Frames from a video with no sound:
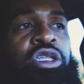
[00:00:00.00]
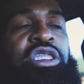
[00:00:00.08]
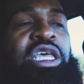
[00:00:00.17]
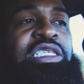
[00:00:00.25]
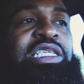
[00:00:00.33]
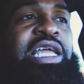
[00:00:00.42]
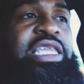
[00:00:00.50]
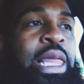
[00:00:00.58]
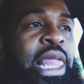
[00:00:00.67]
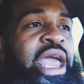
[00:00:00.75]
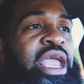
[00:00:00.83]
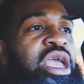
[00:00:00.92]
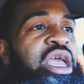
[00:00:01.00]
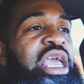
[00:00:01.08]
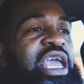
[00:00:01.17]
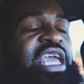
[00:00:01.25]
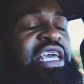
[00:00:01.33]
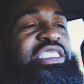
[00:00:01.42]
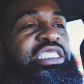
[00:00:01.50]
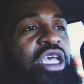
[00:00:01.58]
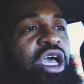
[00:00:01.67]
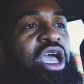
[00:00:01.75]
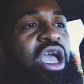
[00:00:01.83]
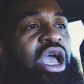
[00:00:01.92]
and things like that. Like, it's
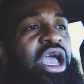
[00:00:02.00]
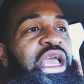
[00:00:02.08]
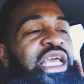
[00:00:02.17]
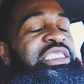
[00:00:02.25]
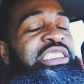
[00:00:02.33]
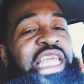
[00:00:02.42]
it's